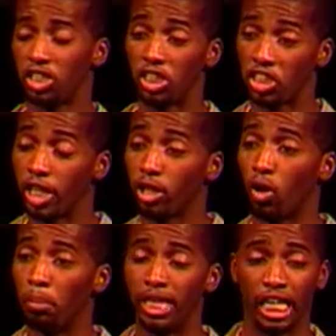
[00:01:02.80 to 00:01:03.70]
She cheated
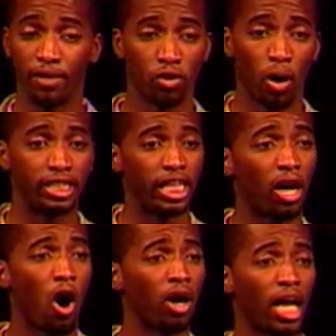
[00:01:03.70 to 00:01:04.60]
on me even though I
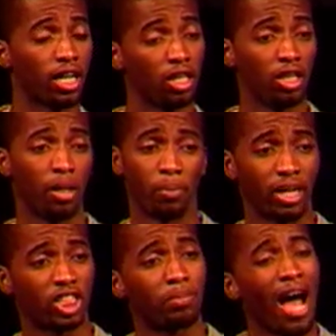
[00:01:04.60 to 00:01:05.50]
did all I could to
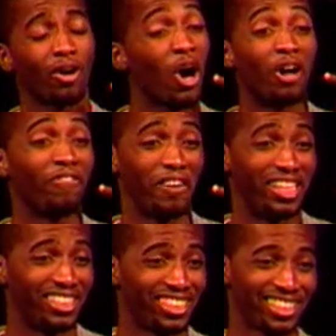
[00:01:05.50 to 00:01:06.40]
bring a smile to her
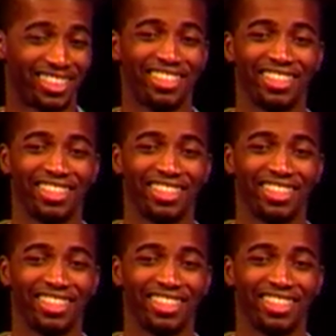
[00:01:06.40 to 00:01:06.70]
face,